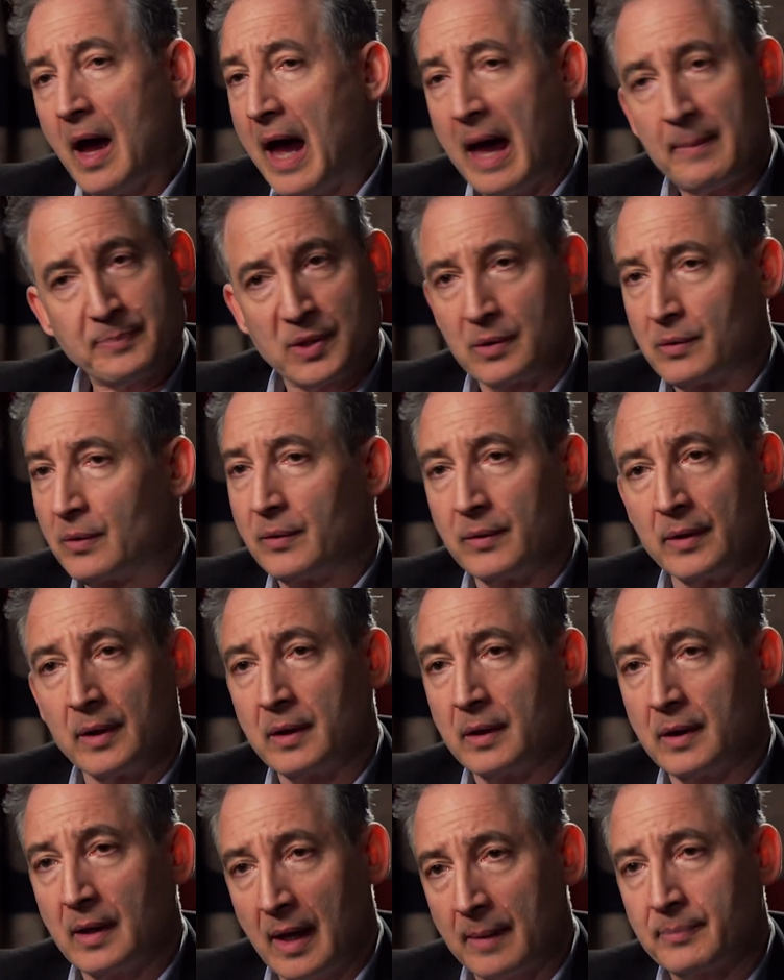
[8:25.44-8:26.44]

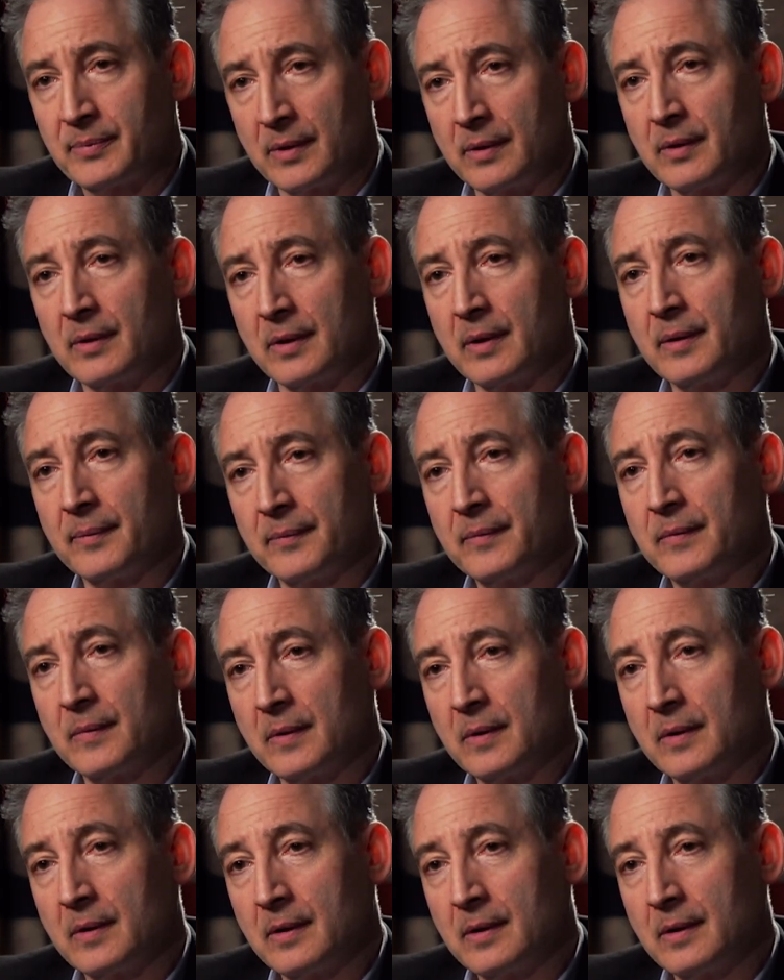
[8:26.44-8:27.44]
Absolutely, absolutely. But I'm not
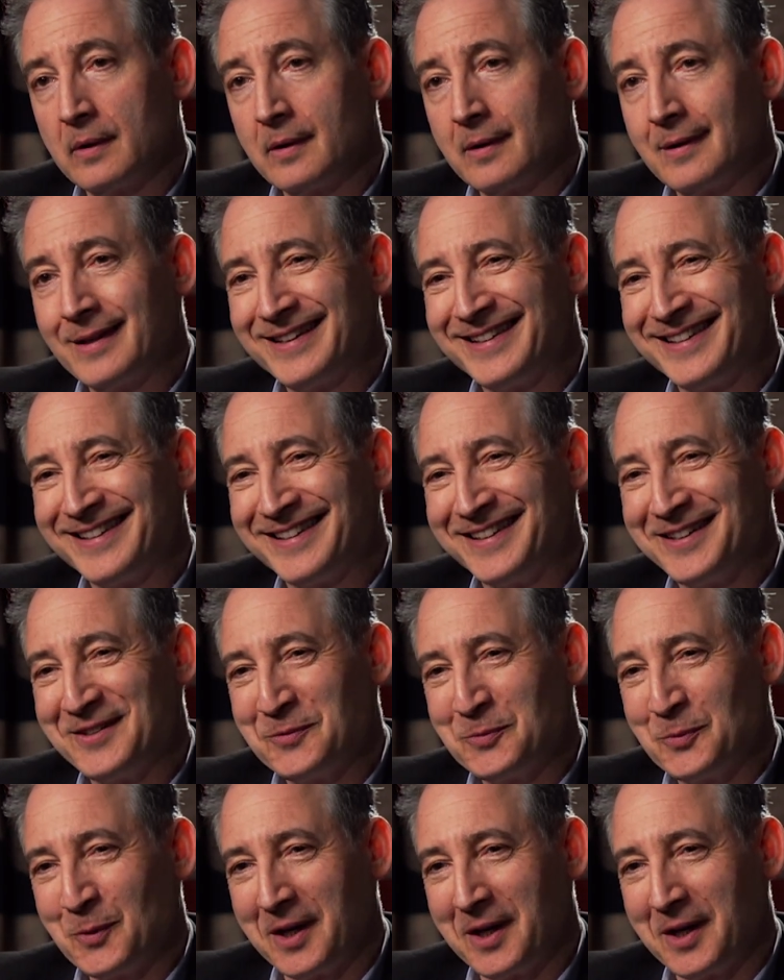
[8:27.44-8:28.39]
saying we should go to Amsterdam right now.